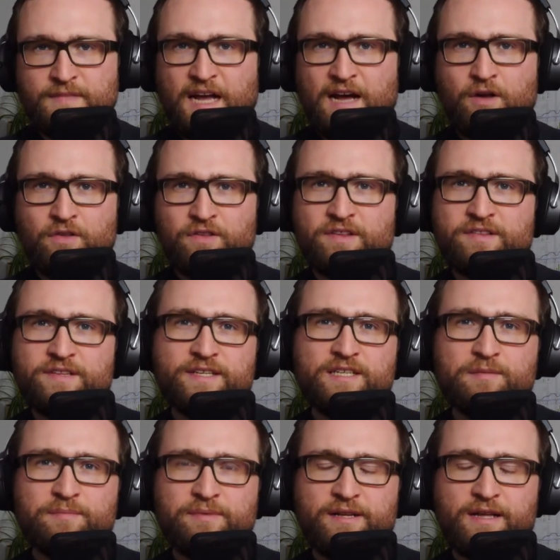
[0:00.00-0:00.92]
How
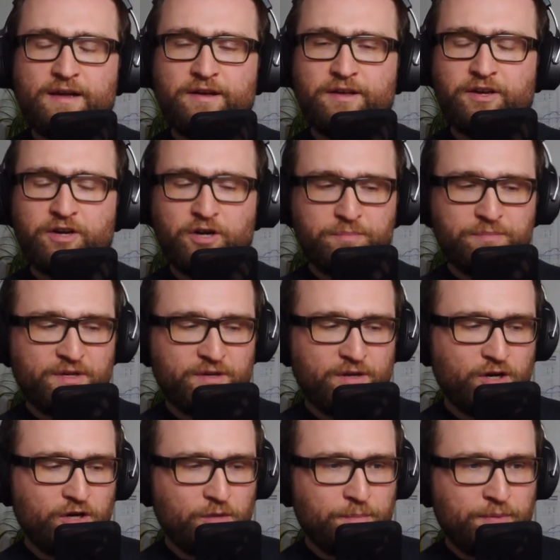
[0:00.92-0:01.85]
sustainable are your
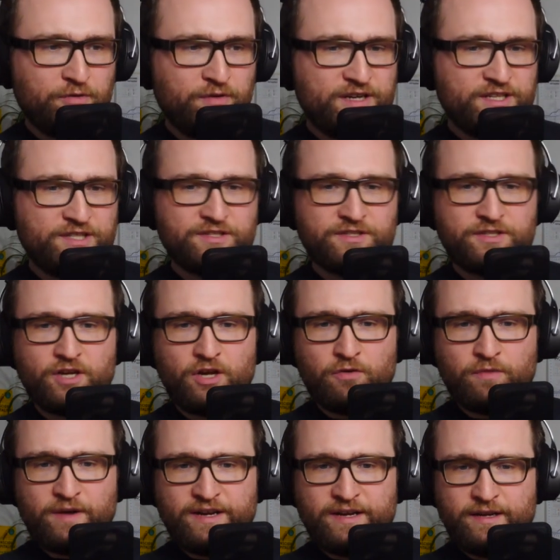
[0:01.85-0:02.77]
operations
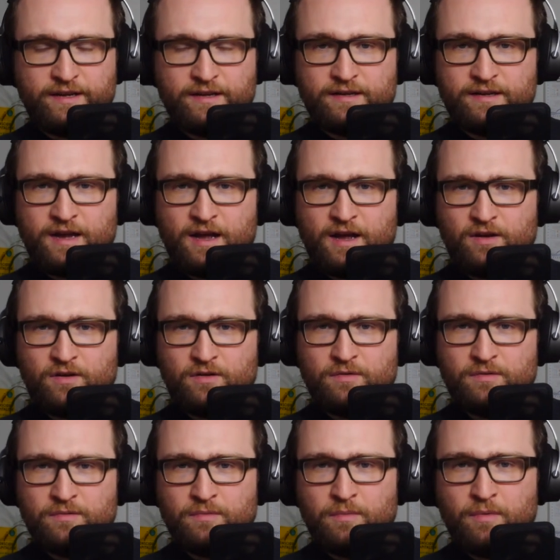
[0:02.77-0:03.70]
already, and
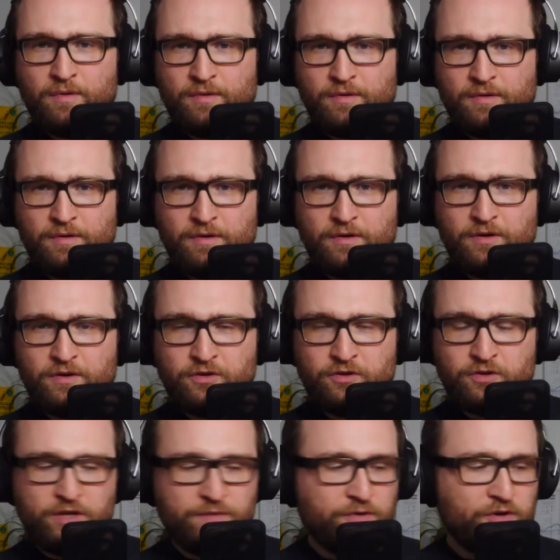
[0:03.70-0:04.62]
how
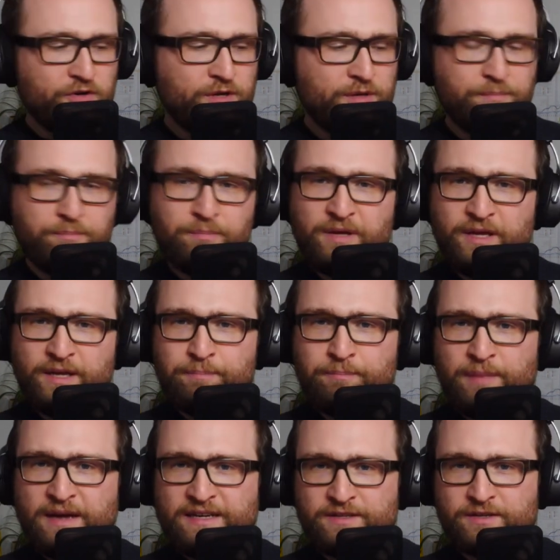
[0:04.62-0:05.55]
do you want to be
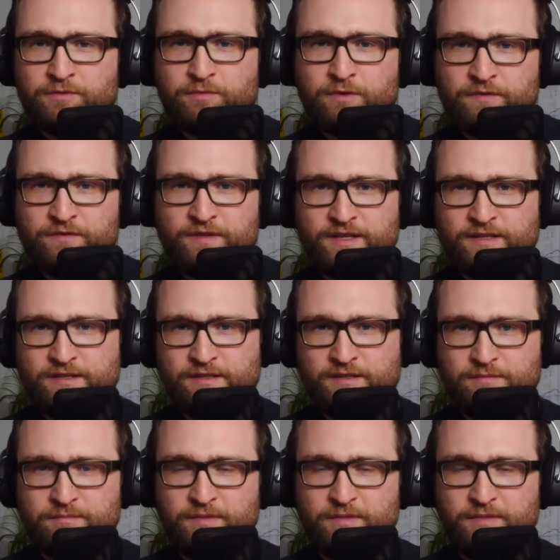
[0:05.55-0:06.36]
better with this?